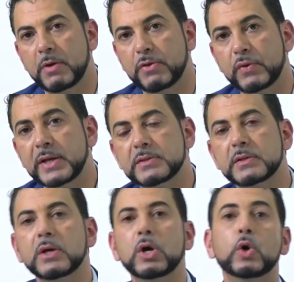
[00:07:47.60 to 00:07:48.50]
threat,
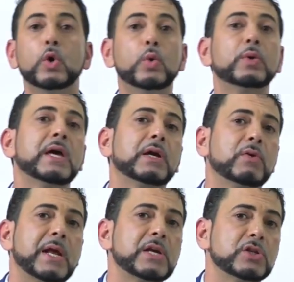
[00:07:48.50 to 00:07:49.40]
or would that
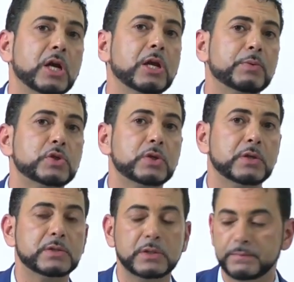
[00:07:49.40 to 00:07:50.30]
create actually an
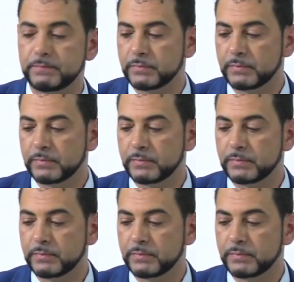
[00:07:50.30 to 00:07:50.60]
opportunity?